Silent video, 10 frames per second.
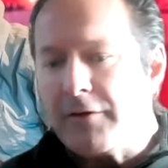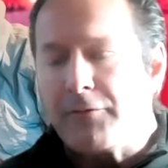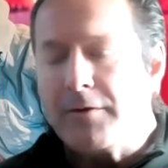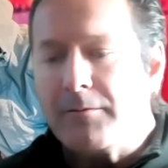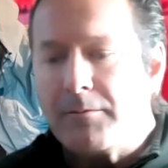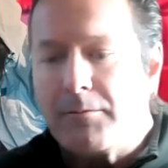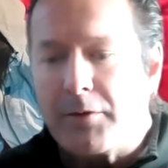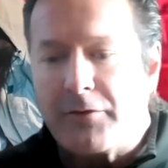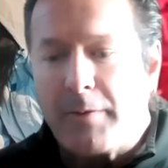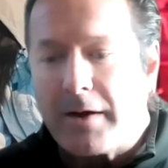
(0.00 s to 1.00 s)
different
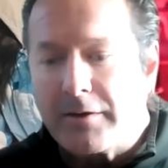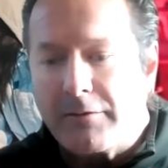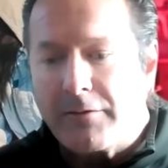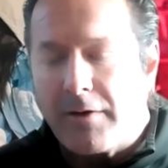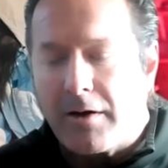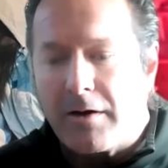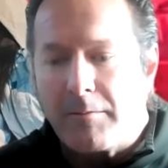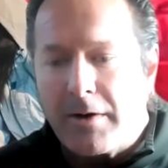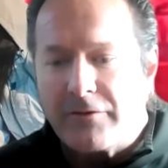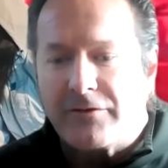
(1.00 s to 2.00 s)
perspective, uh,
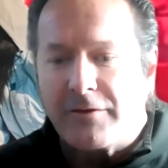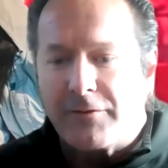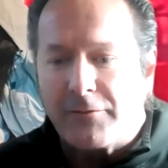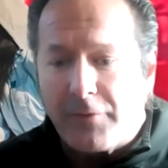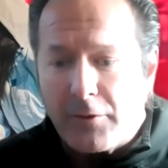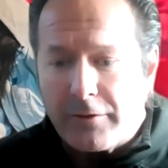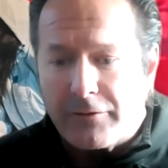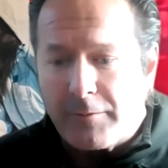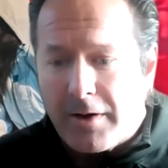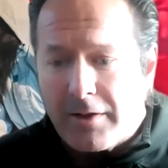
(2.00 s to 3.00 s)
much different
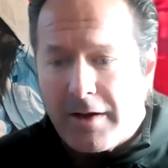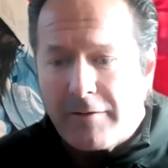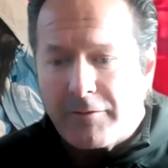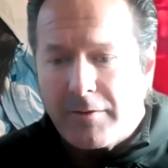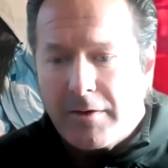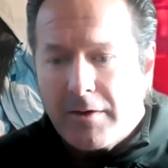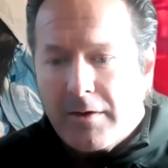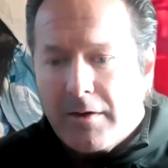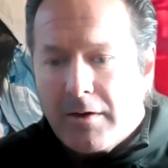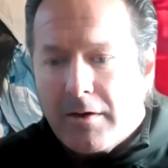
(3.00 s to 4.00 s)
focus in my life,
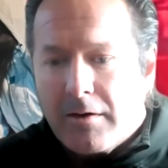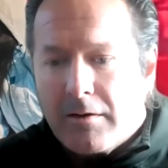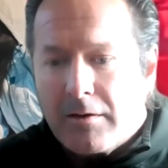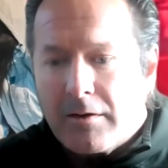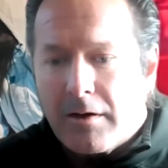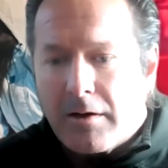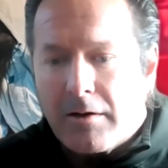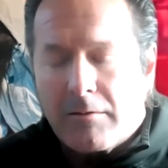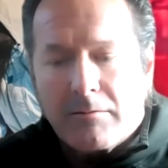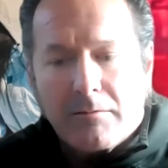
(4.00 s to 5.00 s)

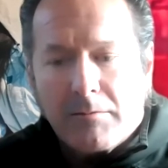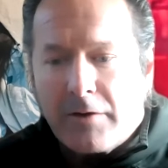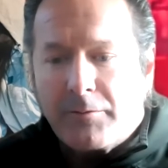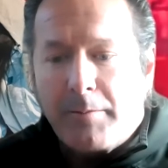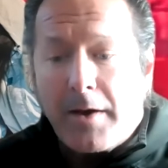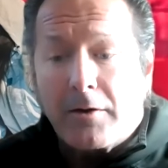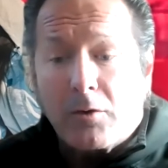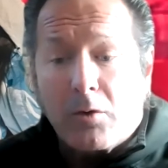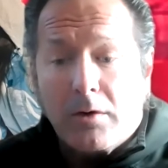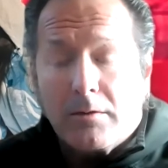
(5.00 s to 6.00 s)
uh, much
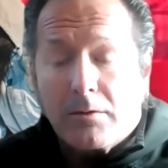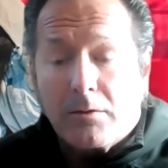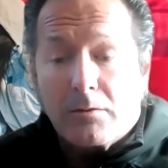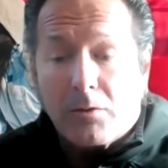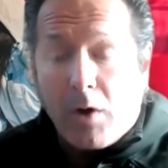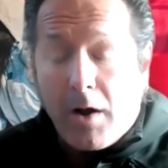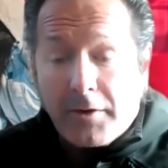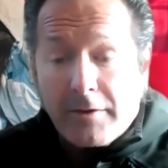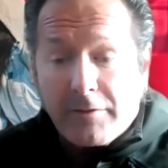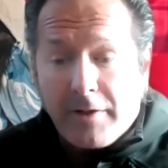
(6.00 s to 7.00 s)
better
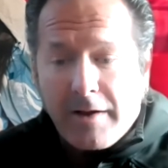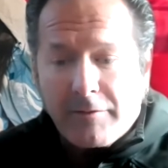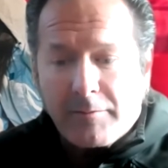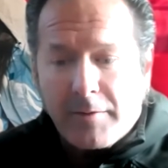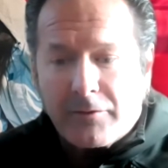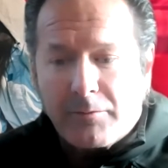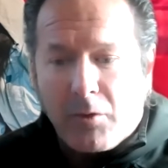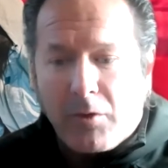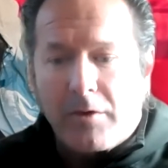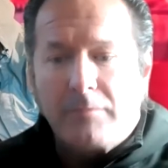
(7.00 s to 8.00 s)
quality of life, much
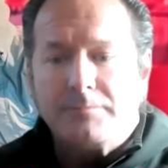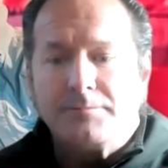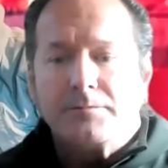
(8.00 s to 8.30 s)
more